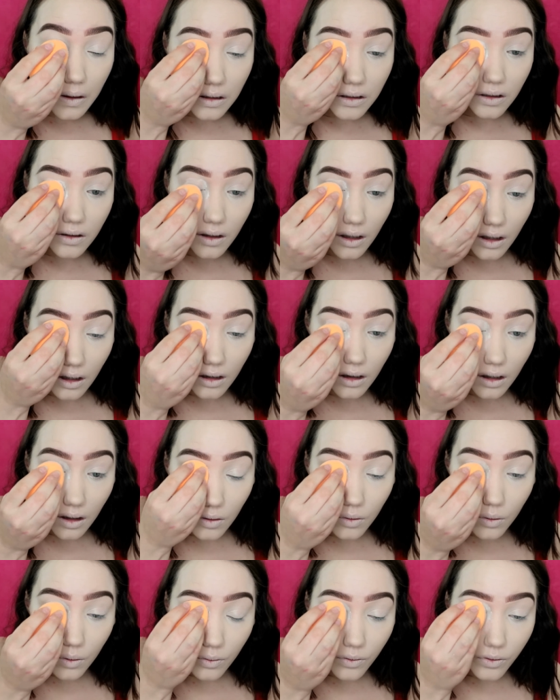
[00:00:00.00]
Just take
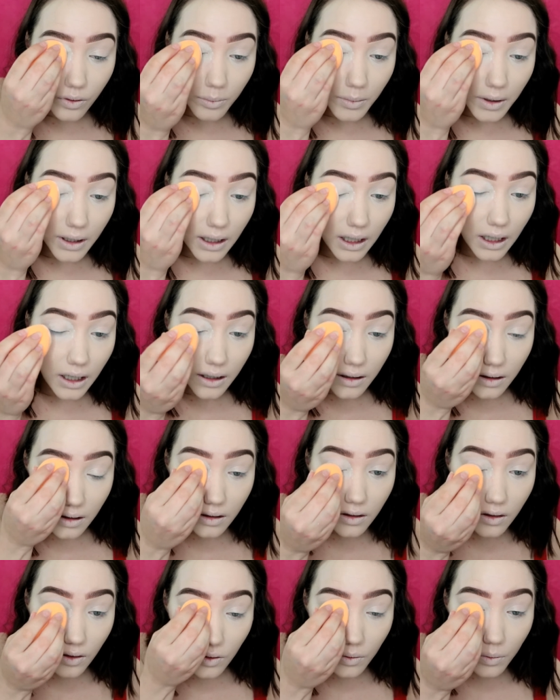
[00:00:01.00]
that over my
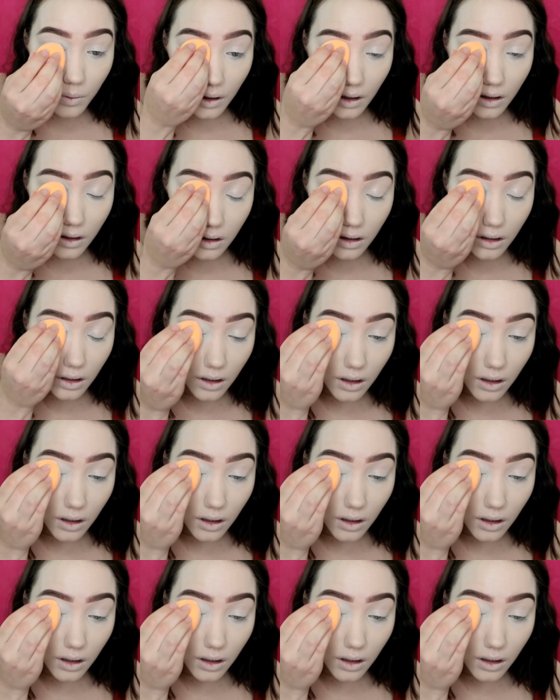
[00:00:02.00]
eyelid as well.